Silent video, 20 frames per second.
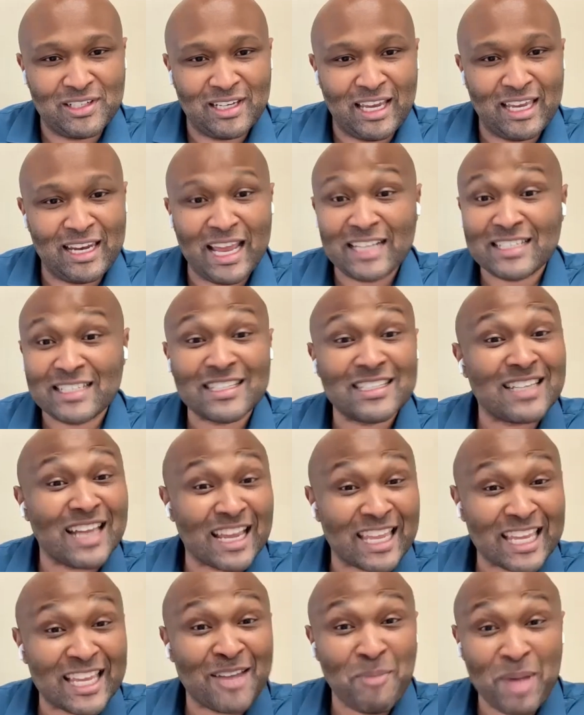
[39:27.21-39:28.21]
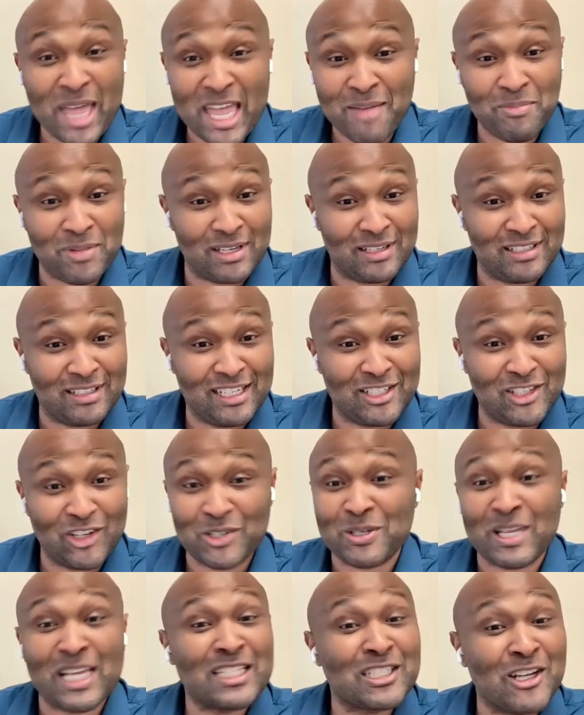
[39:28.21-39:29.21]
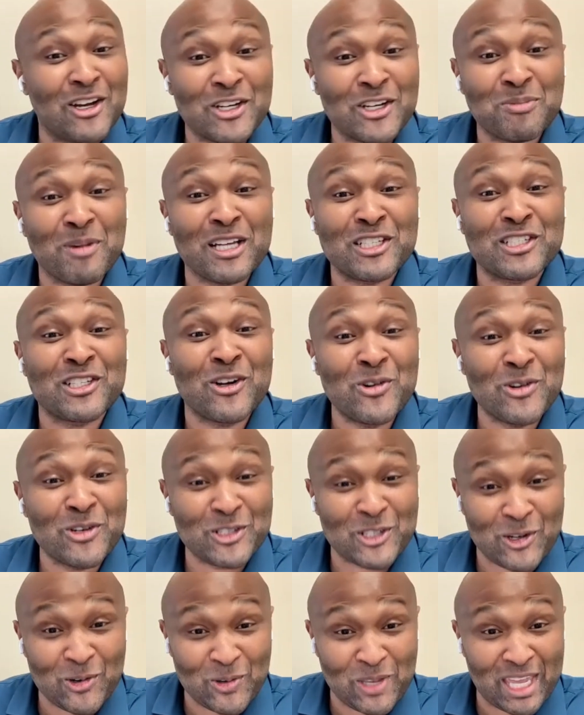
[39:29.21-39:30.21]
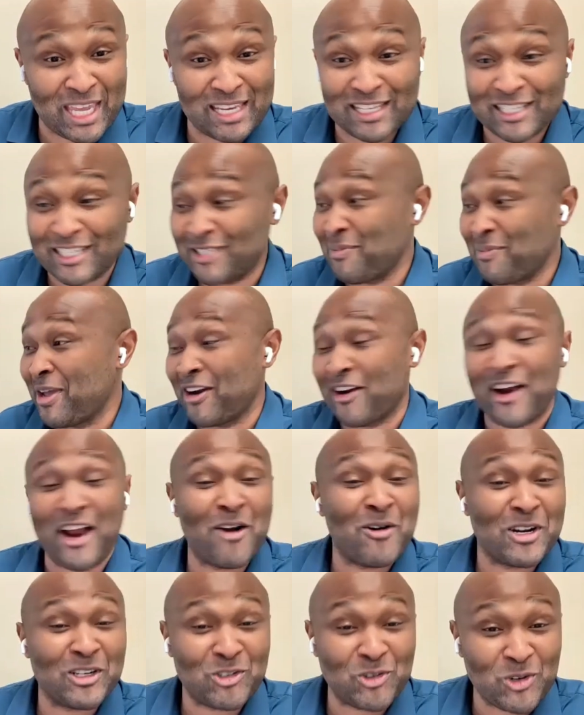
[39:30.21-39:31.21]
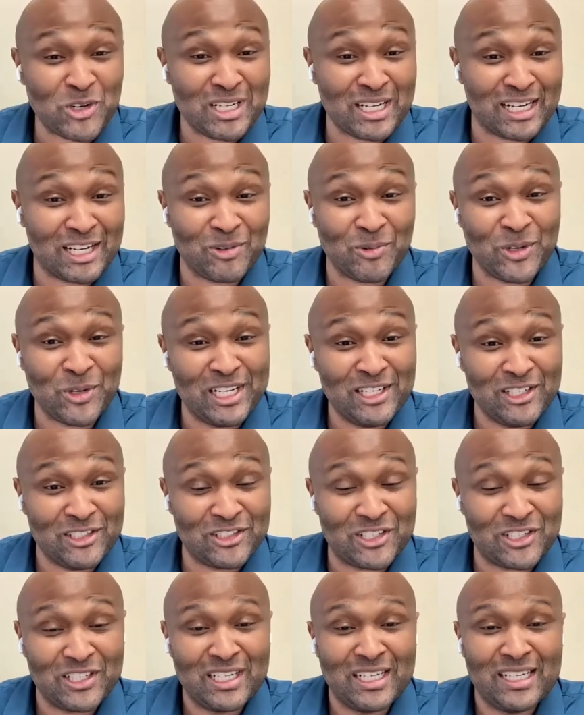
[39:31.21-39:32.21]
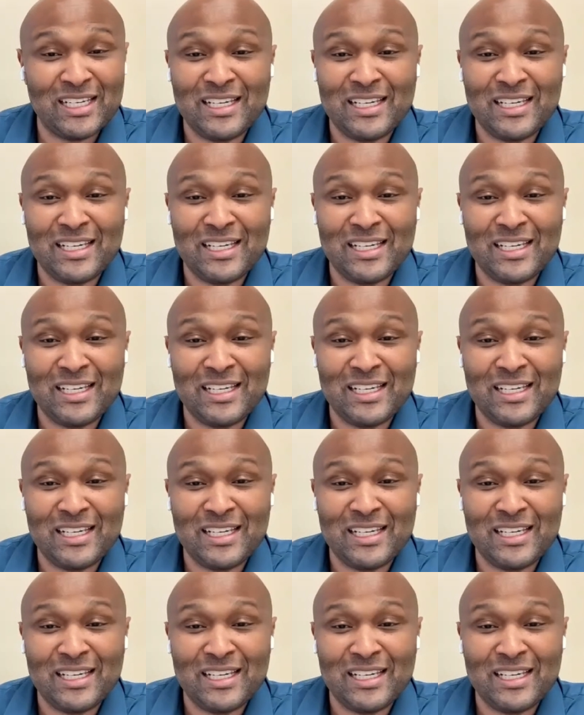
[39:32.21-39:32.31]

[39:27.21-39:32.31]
And that's the second commandment. It's just as long as my soul is okay, it doesn't matter how I treat anyone else.